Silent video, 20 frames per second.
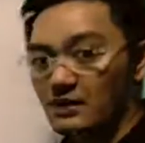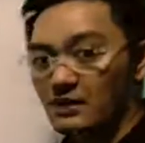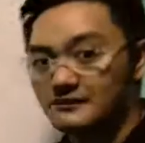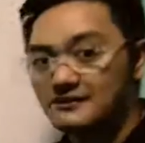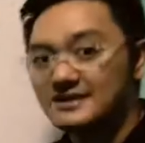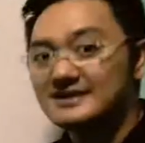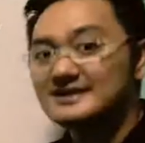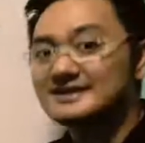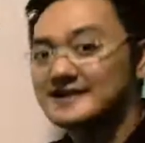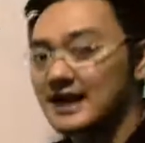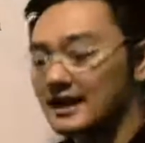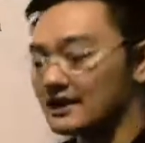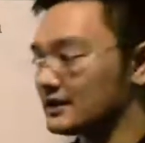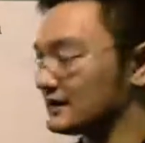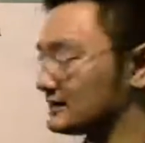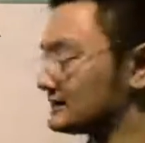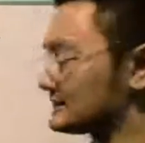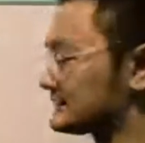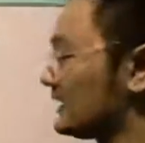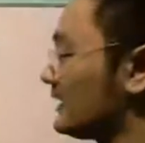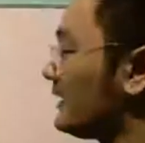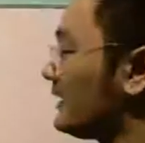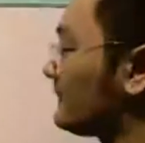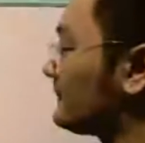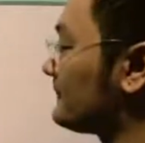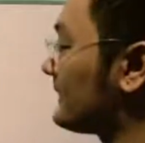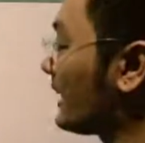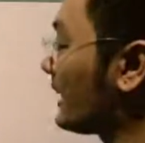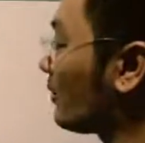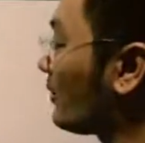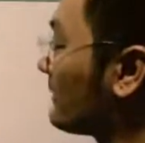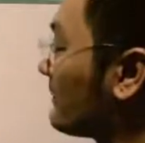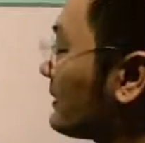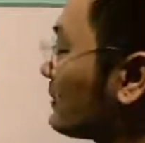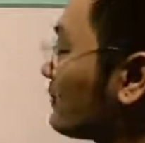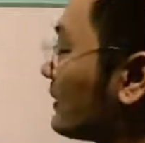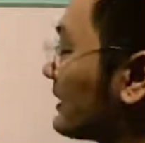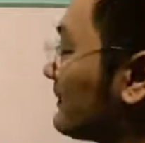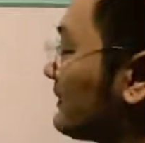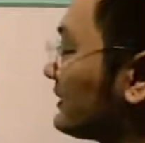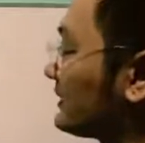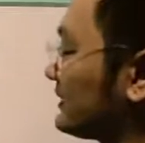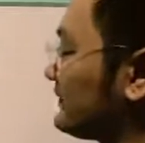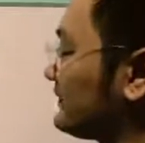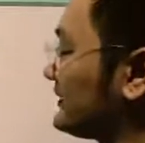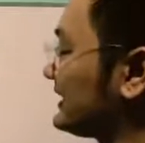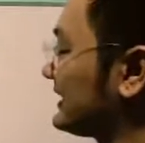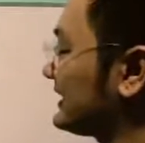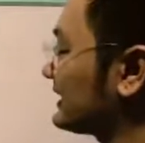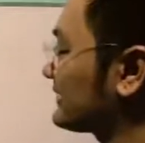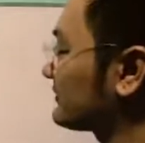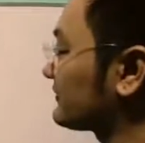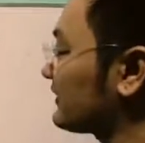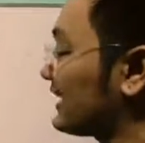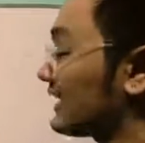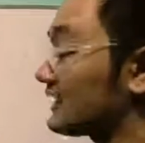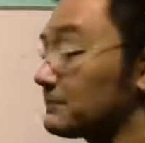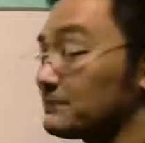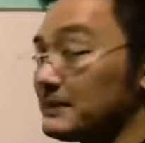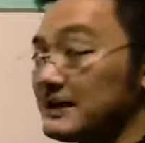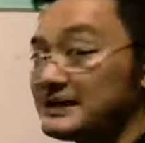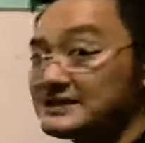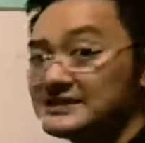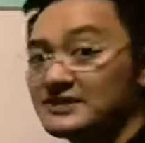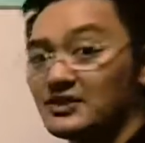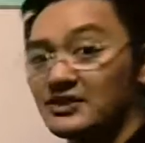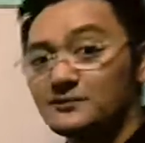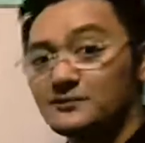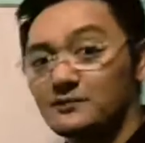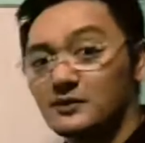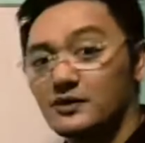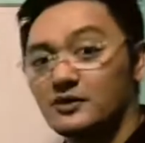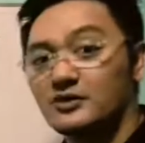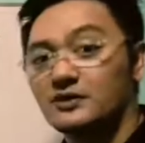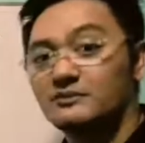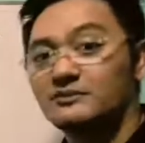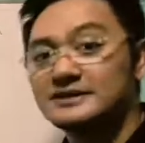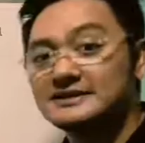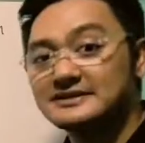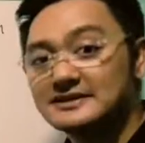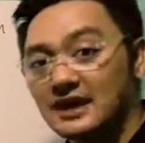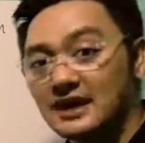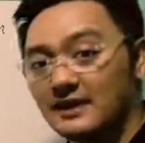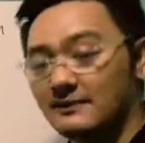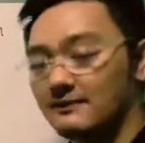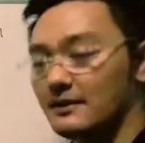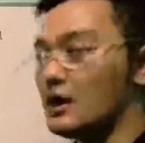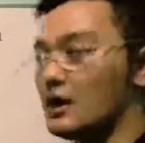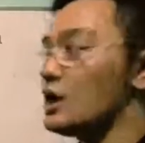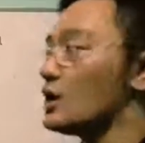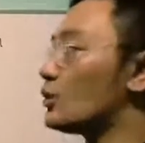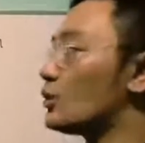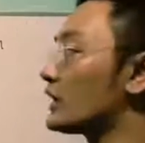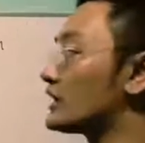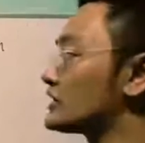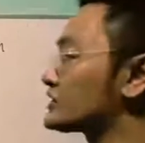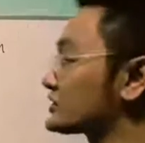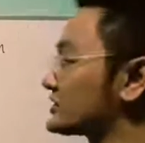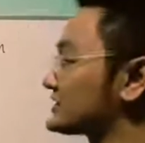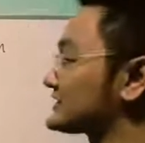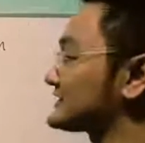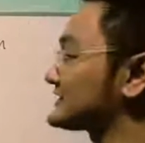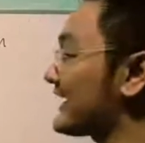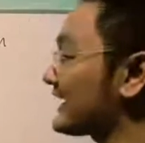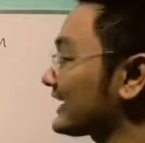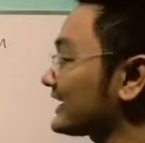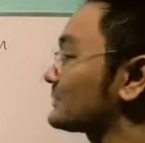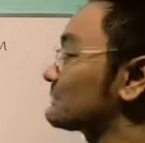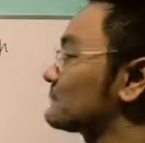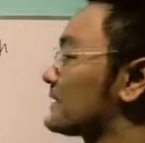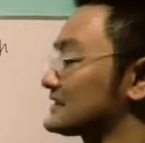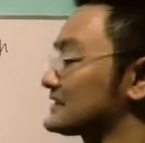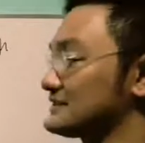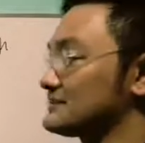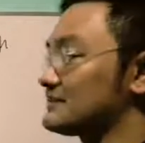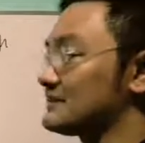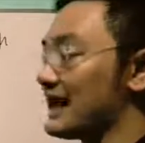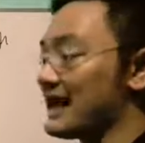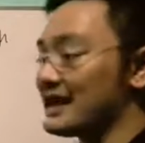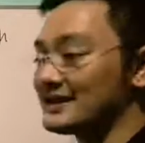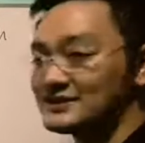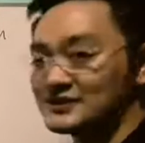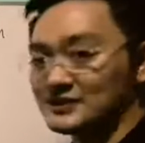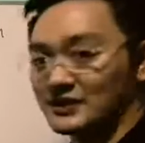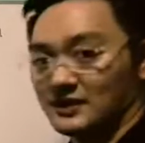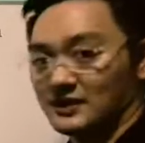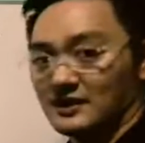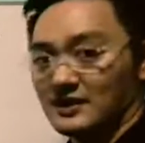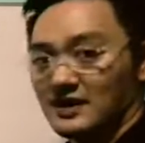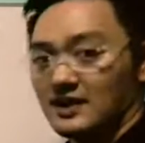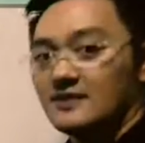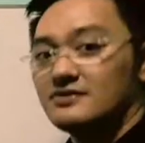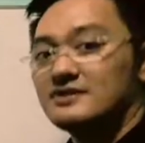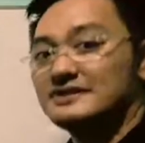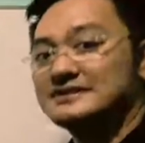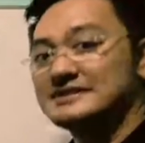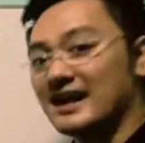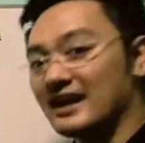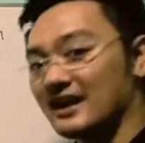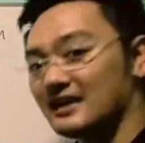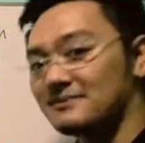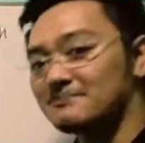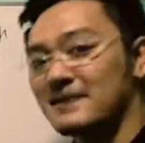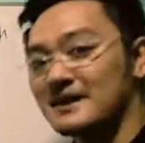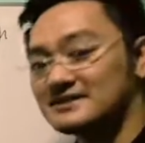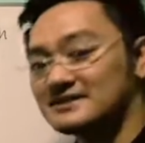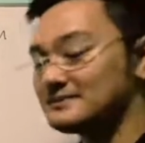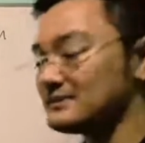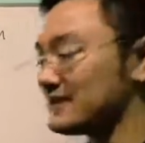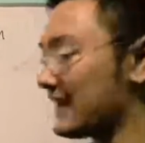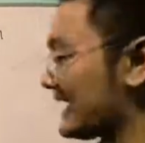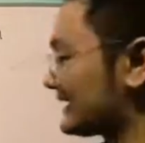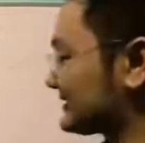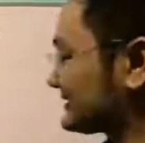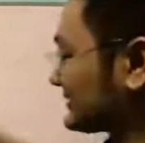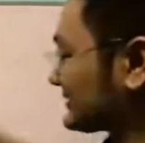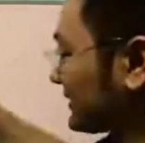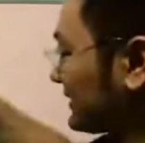to 12 seconds. Now, what about if you cannot find PT or prothrombin time? What is your second possible answer? The second possible